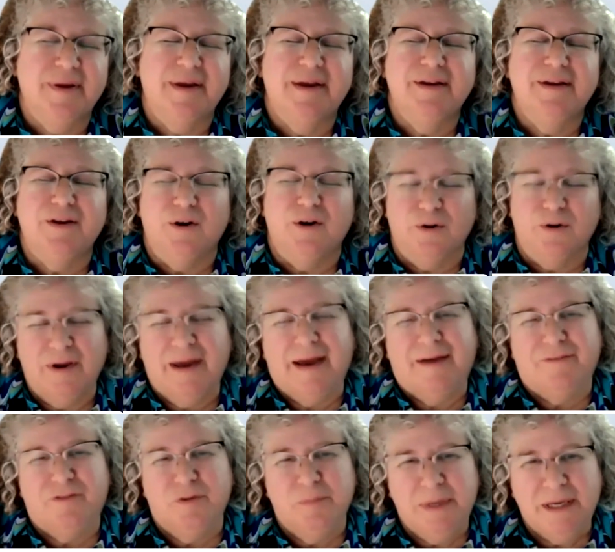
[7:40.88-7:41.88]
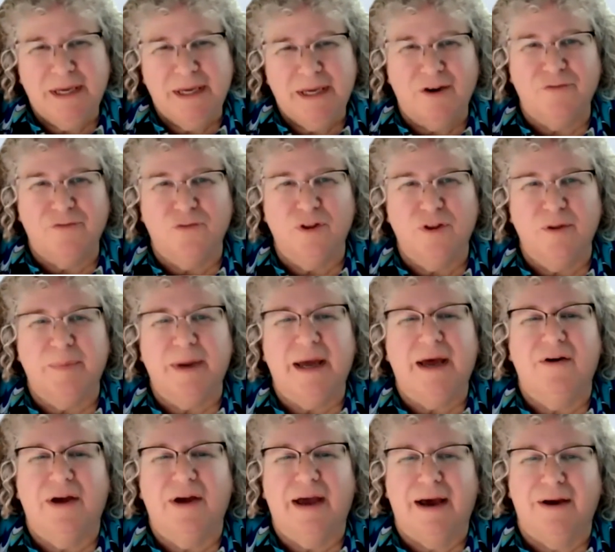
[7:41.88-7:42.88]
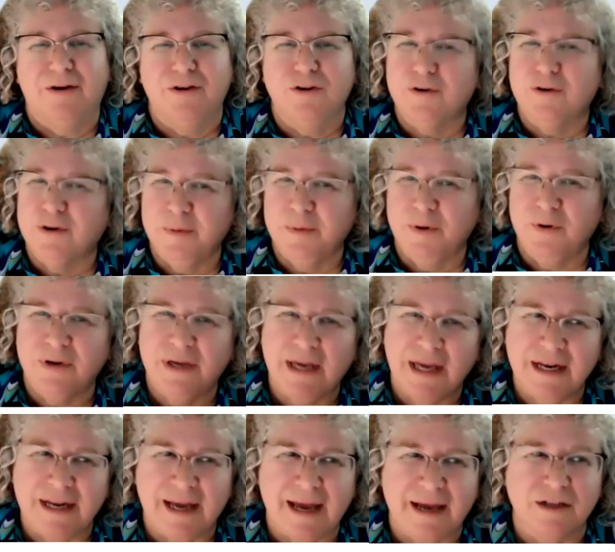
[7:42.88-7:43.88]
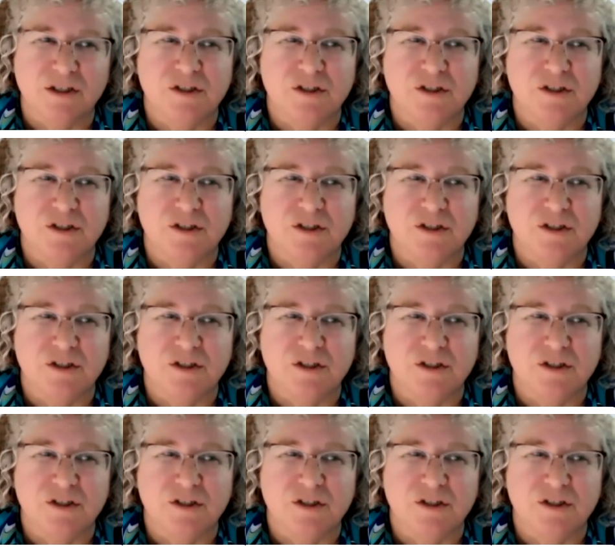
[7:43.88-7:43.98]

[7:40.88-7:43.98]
You know, you have to be careful about how you communicate out,